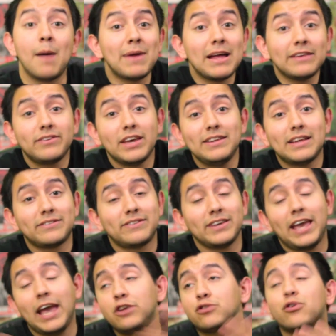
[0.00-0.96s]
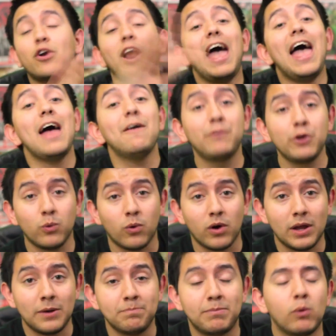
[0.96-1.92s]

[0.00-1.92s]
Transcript: I'm not saying that's the case for everyone,